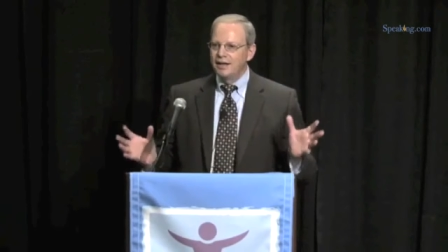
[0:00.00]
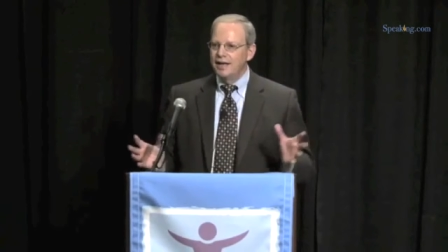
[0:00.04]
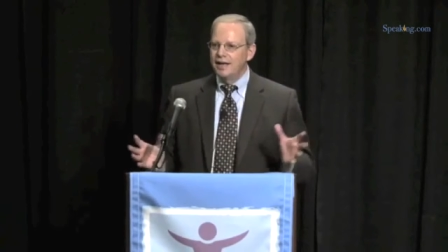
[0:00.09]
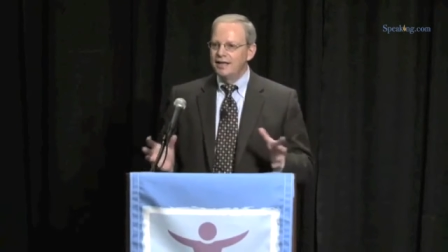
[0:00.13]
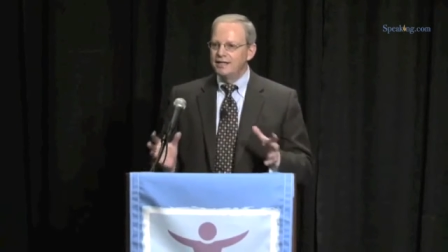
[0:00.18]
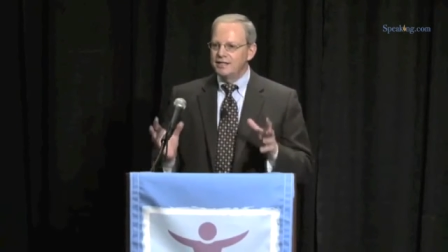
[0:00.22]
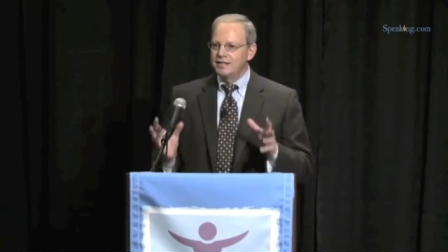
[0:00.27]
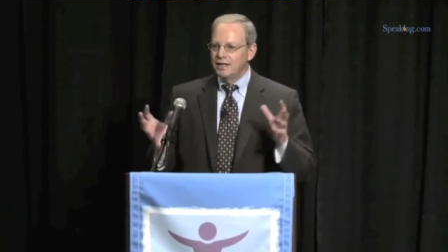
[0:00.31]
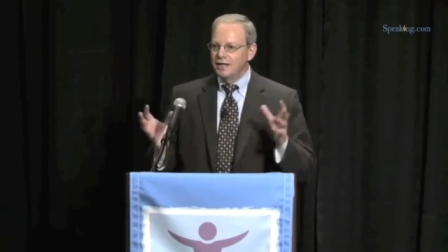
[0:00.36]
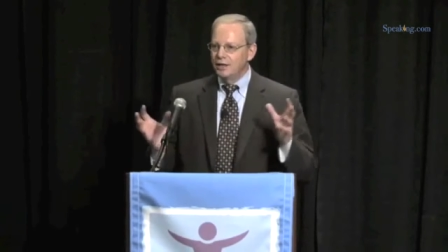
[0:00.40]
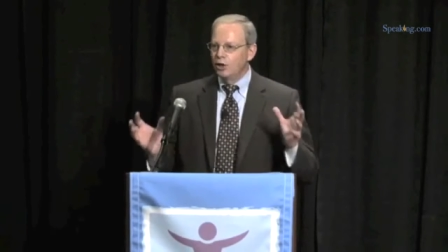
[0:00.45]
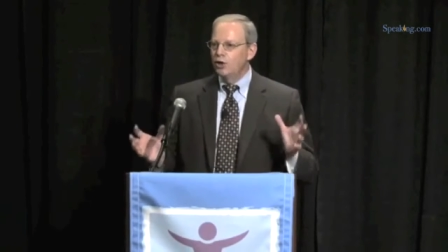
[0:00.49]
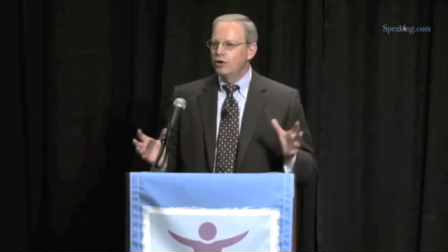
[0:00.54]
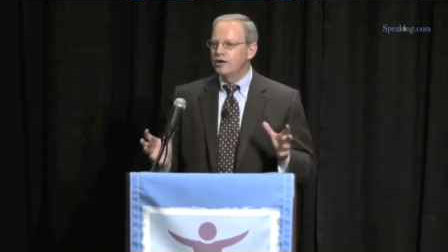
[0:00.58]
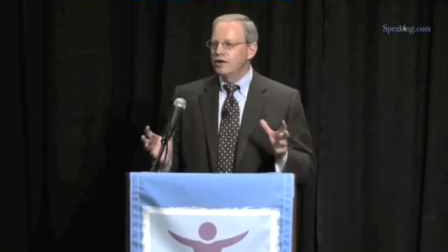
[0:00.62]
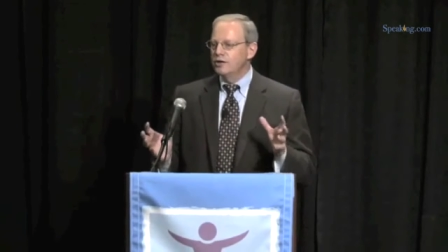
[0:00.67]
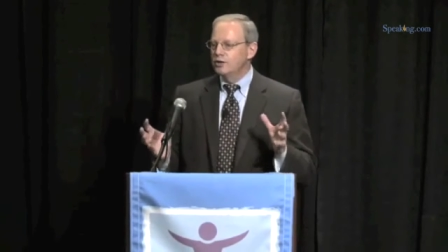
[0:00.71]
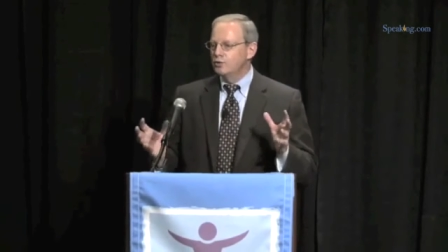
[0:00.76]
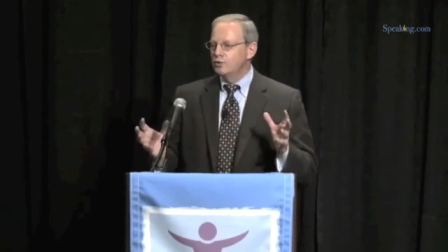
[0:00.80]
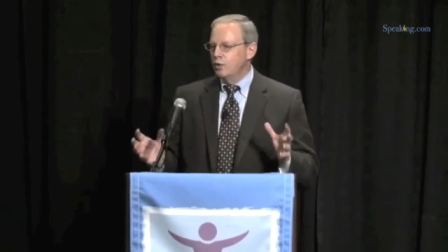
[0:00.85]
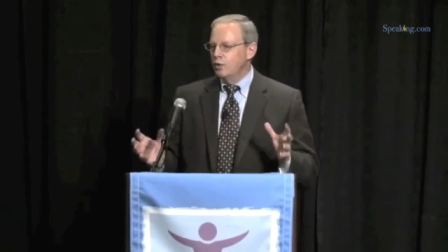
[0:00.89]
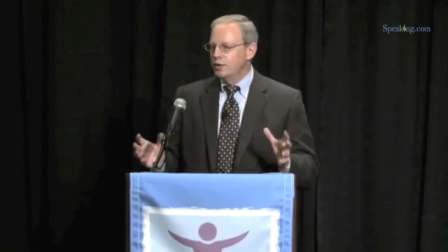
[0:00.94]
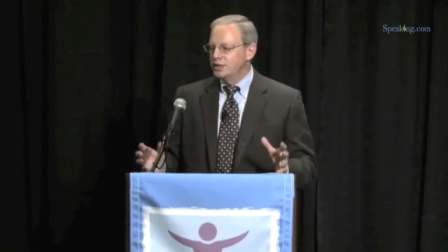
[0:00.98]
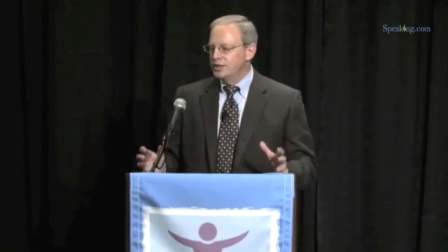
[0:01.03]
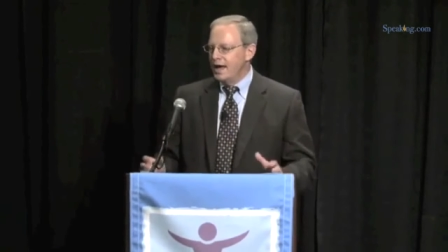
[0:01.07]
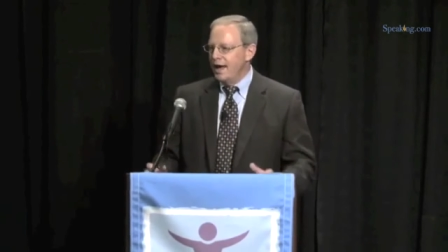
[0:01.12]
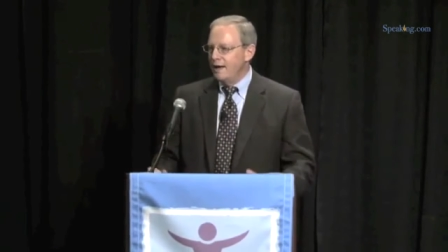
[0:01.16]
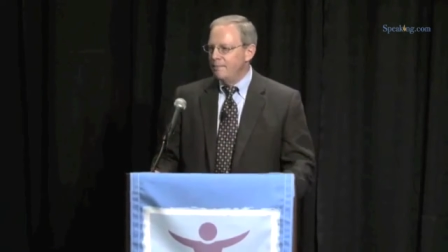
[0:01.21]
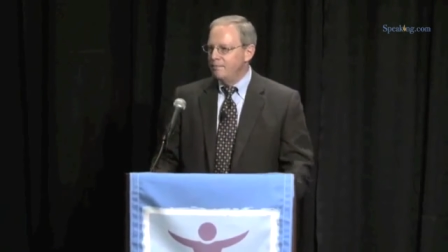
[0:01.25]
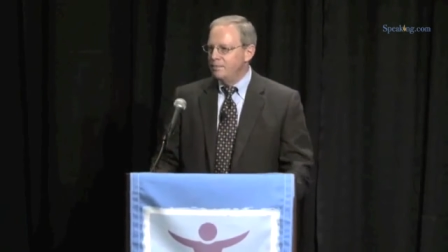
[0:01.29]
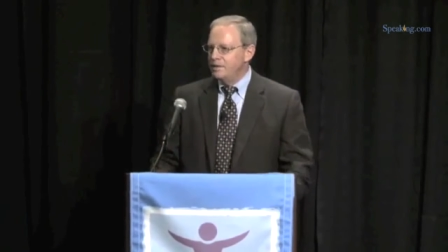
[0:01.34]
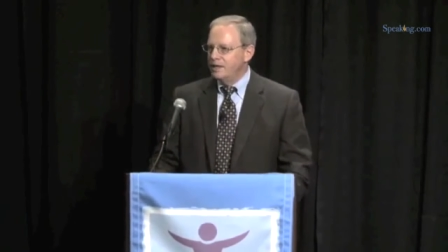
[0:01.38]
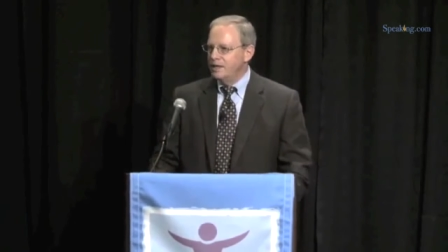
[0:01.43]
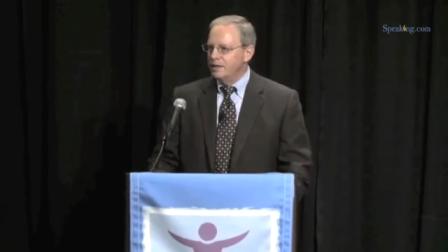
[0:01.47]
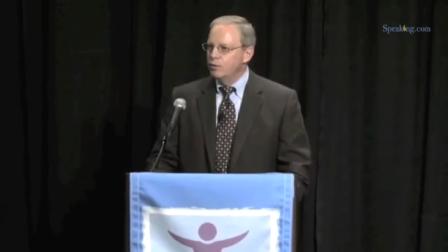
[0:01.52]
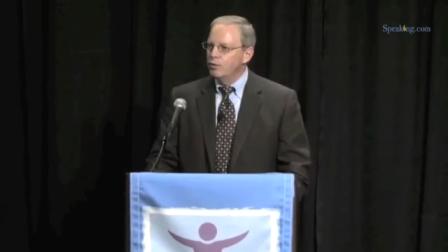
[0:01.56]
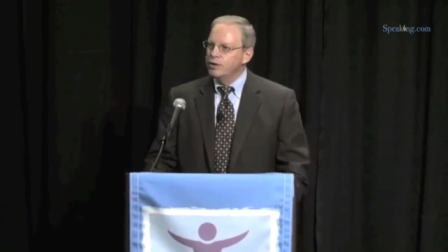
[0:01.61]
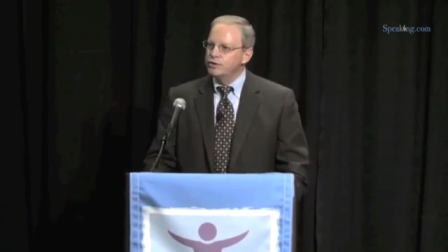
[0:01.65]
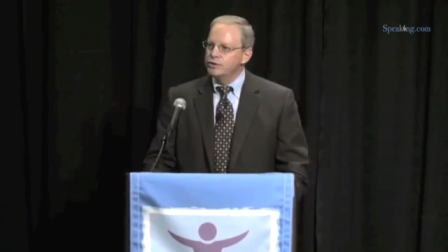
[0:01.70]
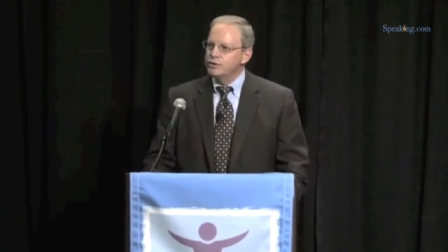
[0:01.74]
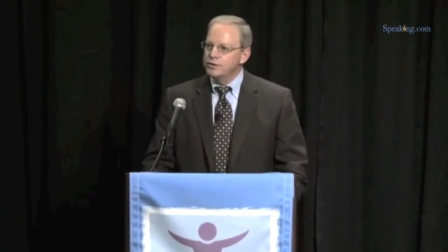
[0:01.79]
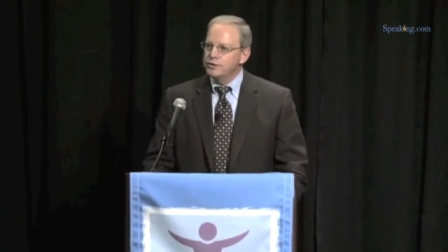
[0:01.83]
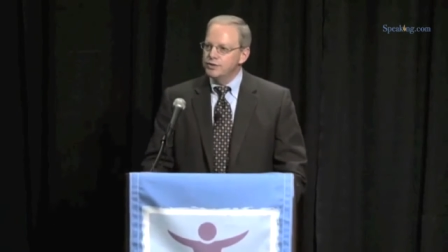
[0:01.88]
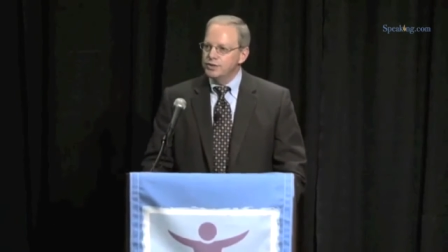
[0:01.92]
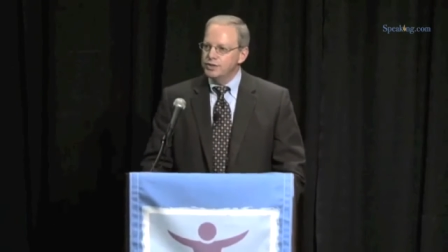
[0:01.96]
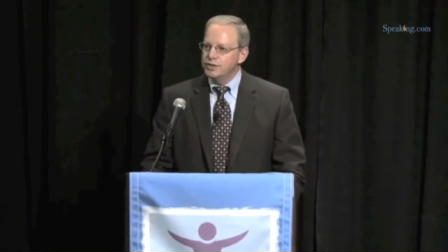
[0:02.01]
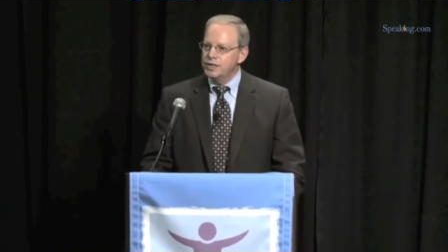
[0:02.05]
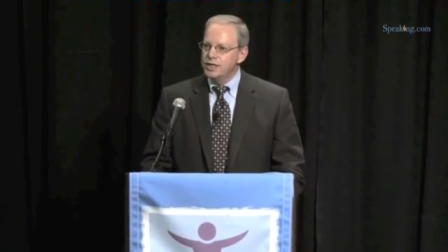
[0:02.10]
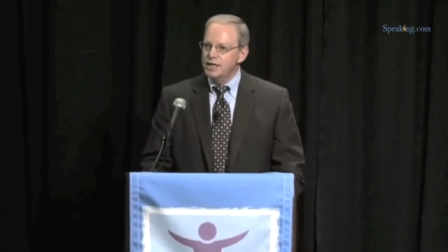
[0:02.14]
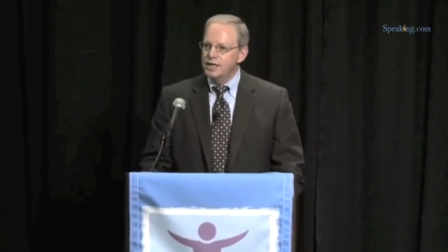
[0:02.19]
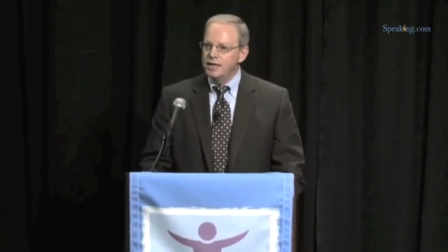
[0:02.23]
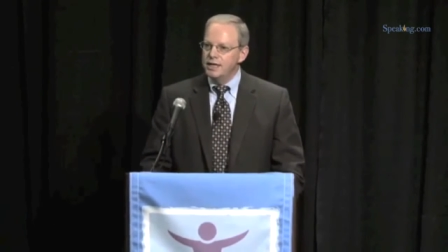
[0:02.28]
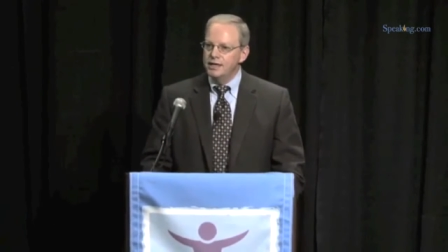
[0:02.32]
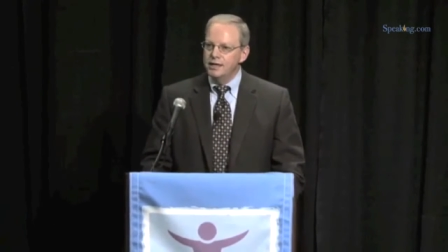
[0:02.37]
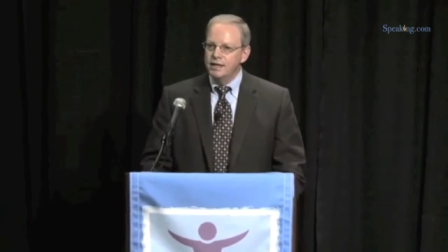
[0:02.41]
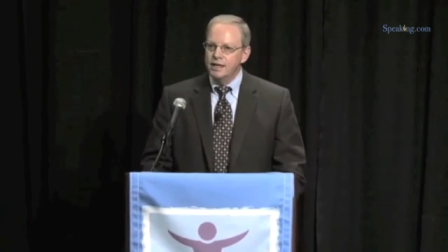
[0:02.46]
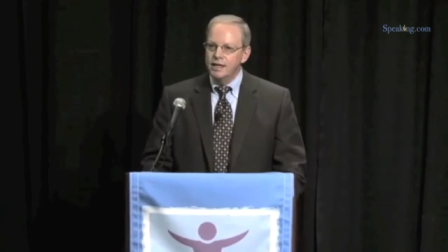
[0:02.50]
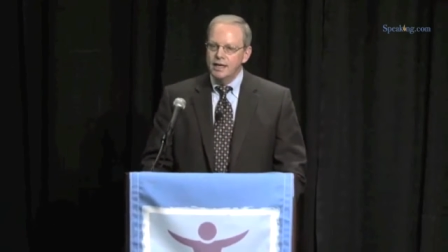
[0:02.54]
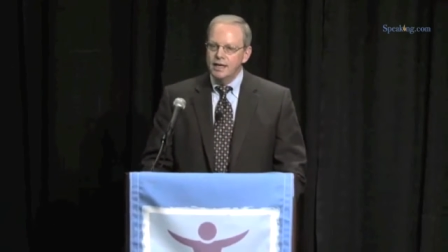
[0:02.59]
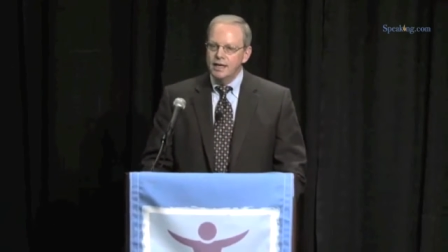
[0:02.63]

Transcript: lens and look at what's happening, what you're seeing